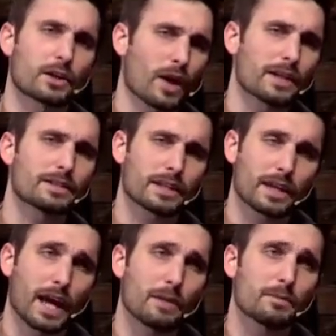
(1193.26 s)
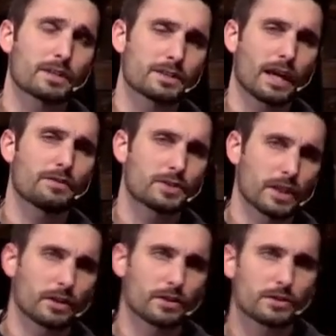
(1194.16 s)
that Christ came to save
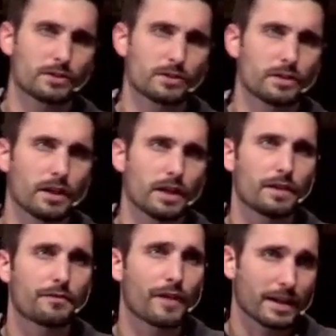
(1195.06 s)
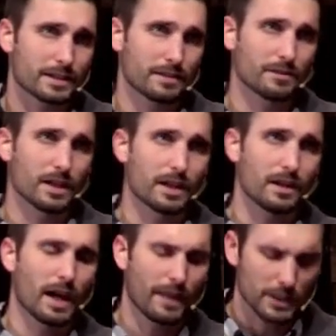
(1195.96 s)
sinners
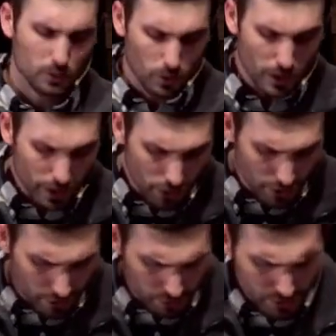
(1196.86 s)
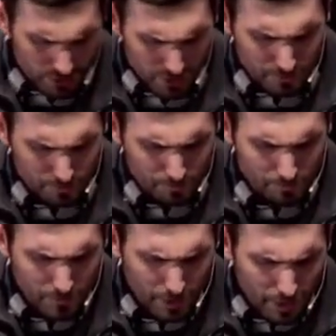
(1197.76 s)
effectively. And that's really good news.
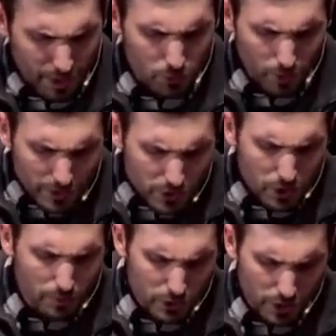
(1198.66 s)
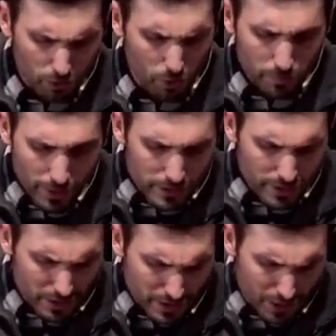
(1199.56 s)
His rescue mission would be
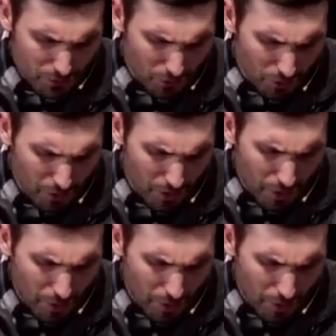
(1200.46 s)
successful.